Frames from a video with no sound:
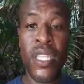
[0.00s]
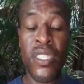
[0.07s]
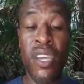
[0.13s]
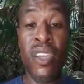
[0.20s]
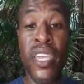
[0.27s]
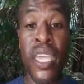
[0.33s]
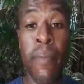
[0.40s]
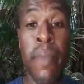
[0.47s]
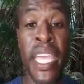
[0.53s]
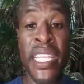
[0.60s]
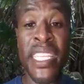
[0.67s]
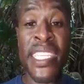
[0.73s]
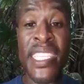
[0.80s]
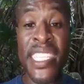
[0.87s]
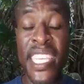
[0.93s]
They're going to
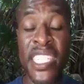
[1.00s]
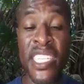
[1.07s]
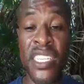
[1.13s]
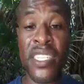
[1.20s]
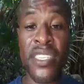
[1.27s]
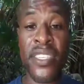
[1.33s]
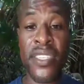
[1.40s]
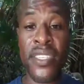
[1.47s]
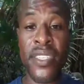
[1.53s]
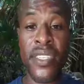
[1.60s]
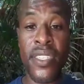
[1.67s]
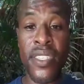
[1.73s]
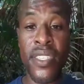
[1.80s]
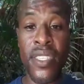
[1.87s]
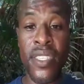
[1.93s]
make decisions
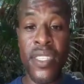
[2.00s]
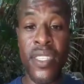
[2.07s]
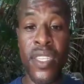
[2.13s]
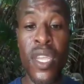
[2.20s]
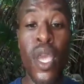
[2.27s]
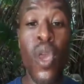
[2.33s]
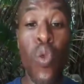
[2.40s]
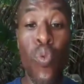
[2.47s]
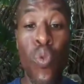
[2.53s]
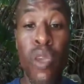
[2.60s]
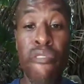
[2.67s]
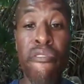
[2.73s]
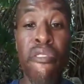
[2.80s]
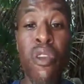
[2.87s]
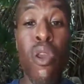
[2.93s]

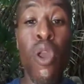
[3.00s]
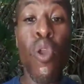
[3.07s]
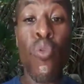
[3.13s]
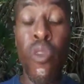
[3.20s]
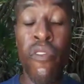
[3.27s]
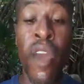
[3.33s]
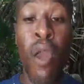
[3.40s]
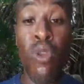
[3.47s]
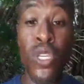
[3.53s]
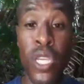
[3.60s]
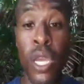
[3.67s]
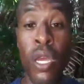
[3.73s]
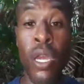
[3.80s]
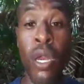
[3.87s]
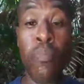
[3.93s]
with or without
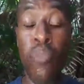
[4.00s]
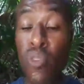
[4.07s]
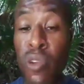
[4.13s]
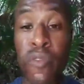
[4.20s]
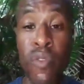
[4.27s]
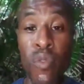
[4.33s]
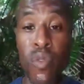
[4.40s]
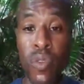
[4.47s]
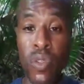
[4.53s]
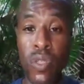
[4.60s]
your approval.